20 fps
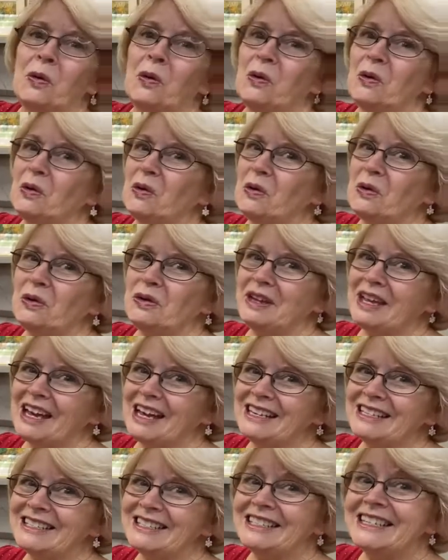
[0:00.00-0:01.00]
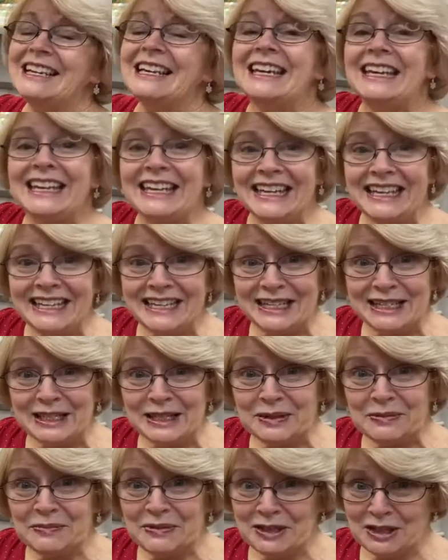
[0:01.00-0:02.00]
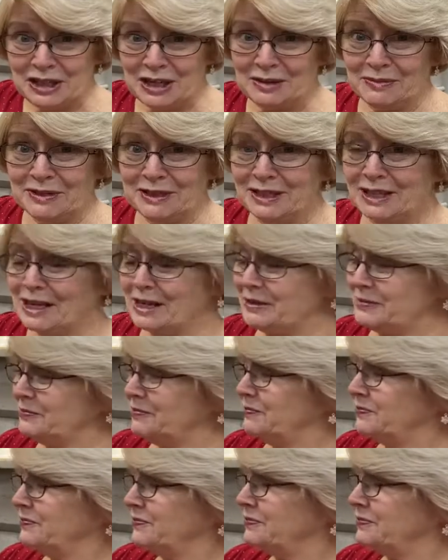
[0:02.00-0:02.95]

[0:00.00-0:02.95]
Oh yes, it's pajama time.